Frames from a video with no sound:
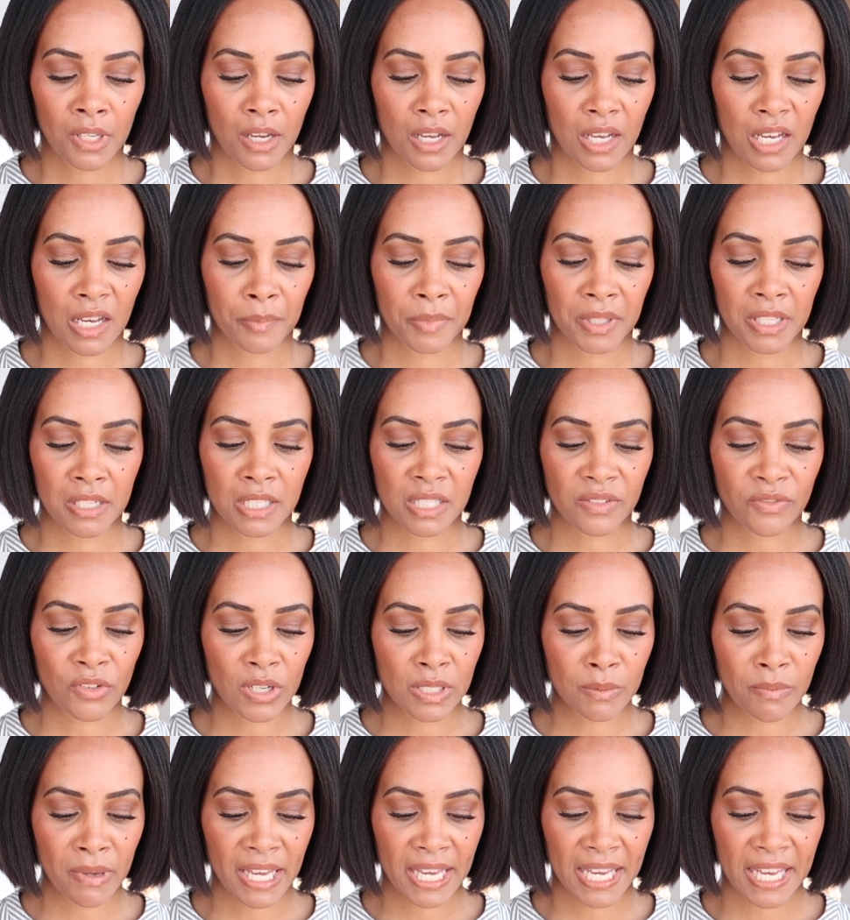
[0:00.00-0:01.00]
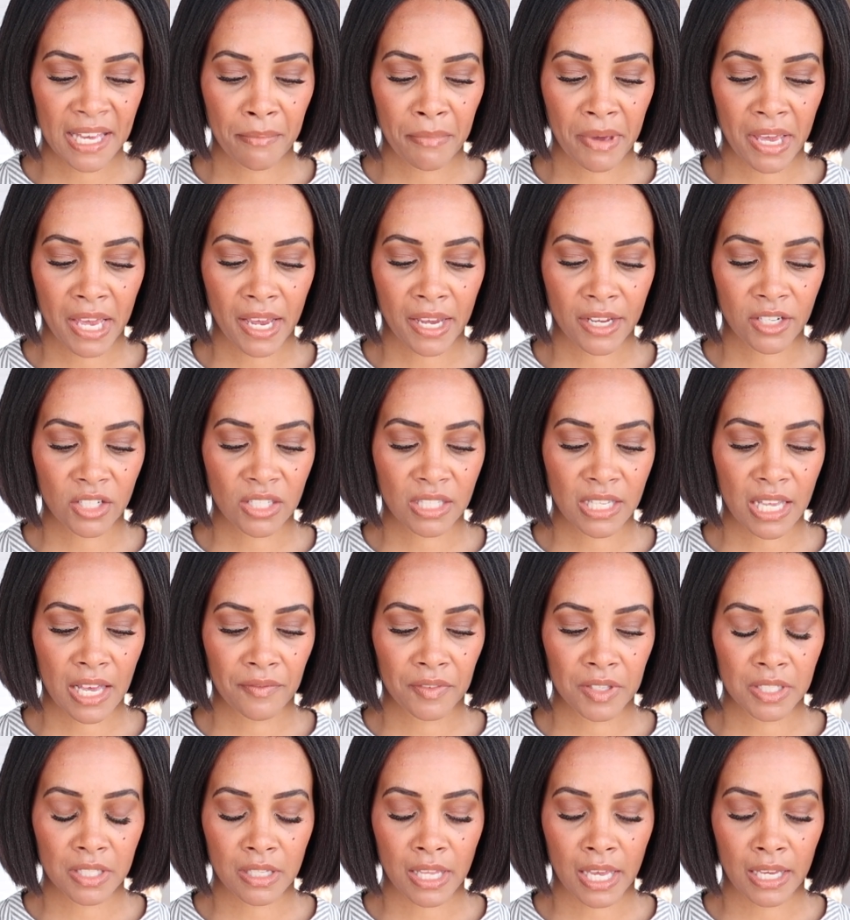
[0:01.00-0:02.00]
um, and then as far as my handbag, I just have
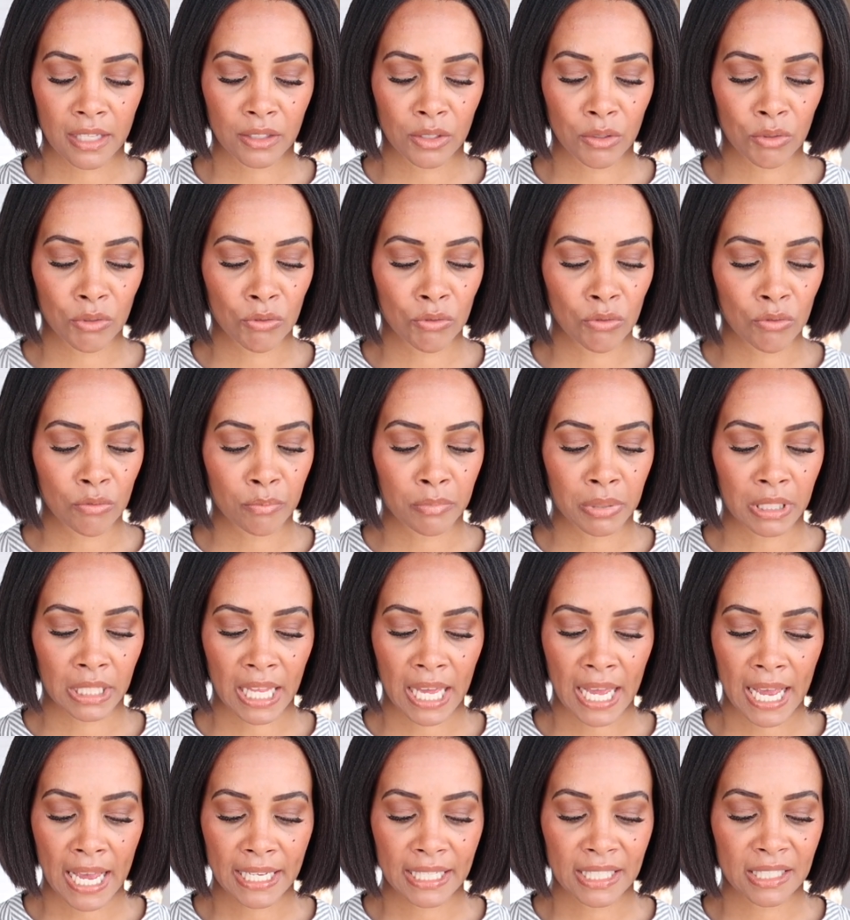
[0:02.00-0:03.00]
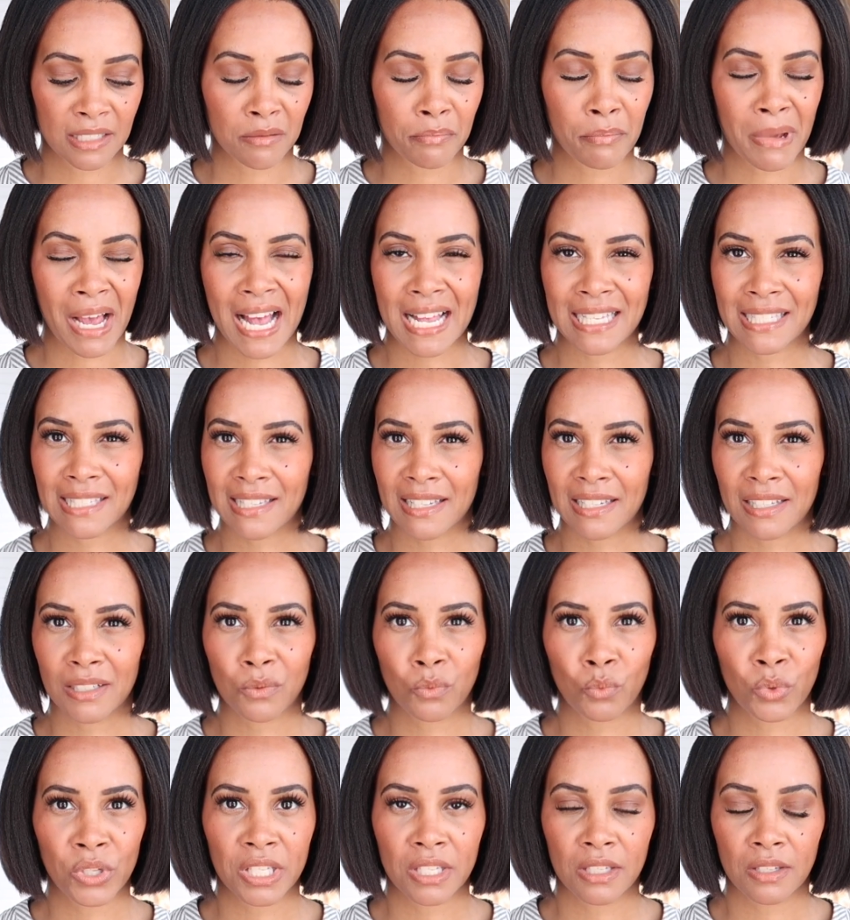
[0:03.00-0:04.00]
this like little black and basket
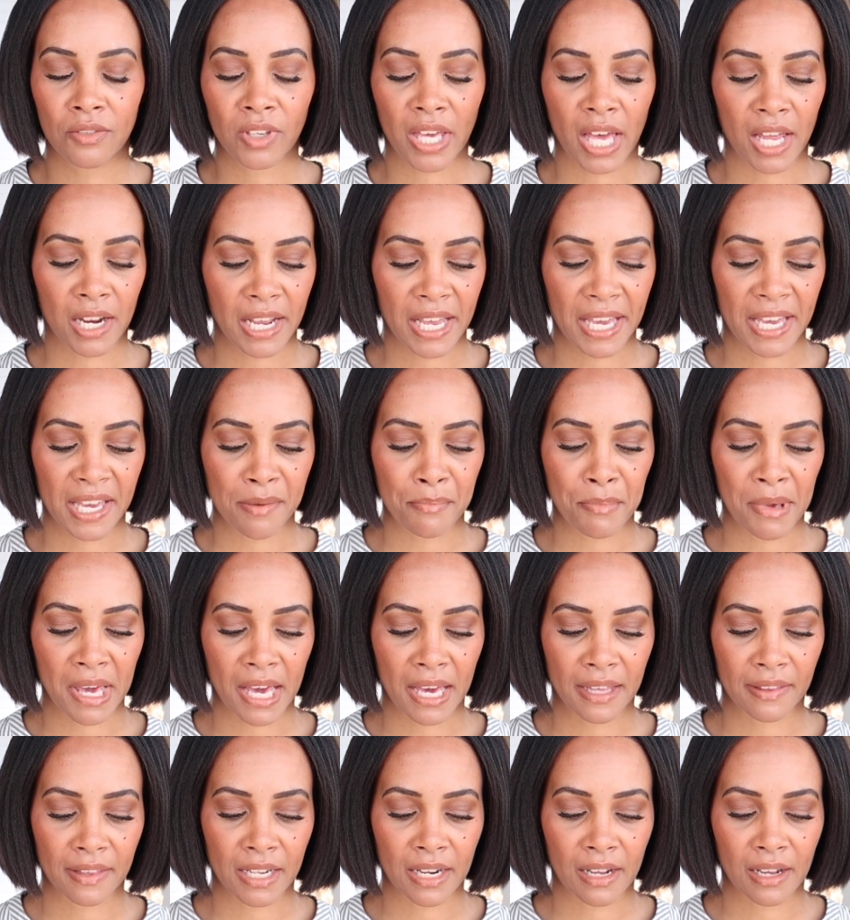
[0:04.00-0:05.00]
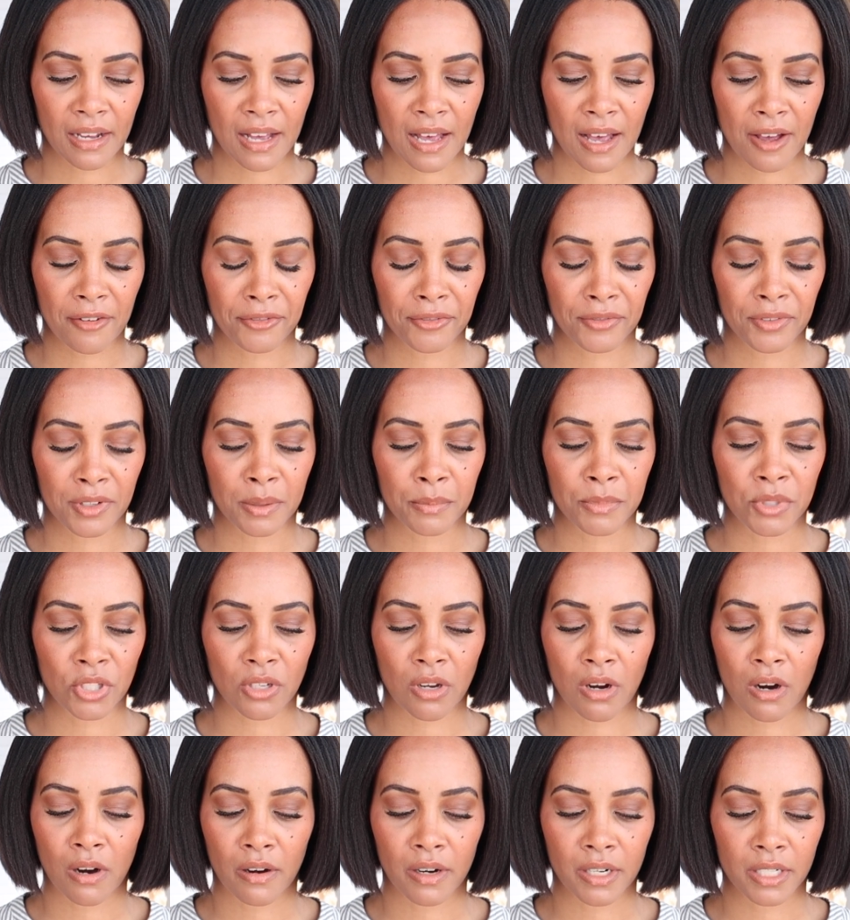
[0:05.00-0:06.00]
weave kind of handbag that I got from
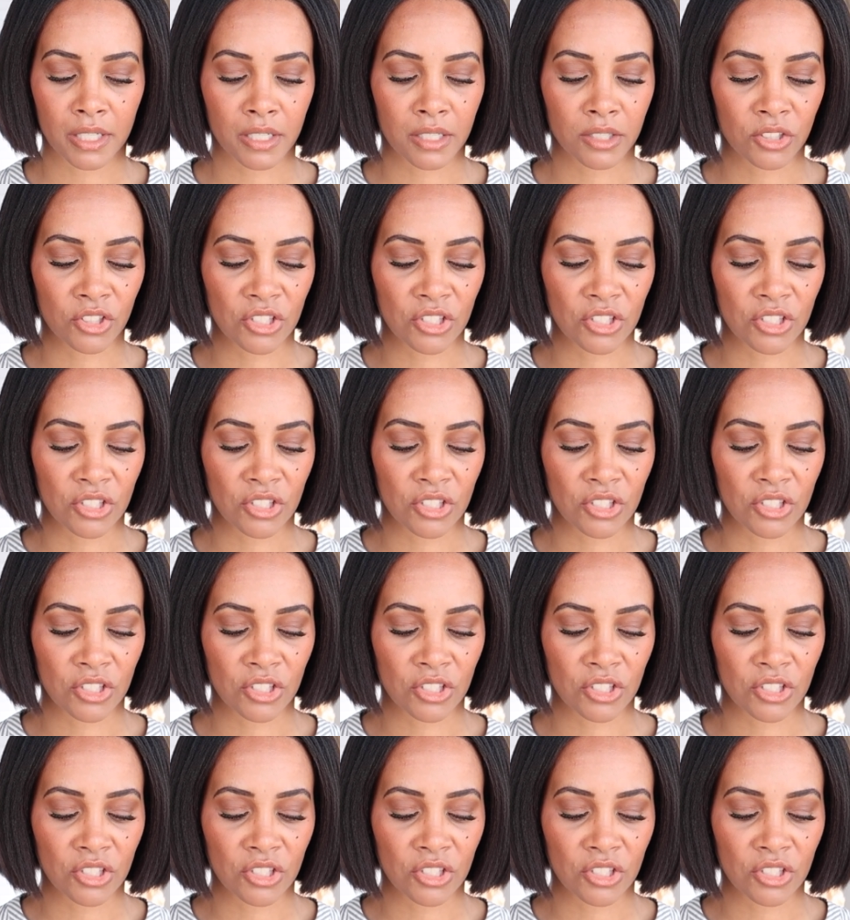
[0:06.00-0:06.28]
Zara.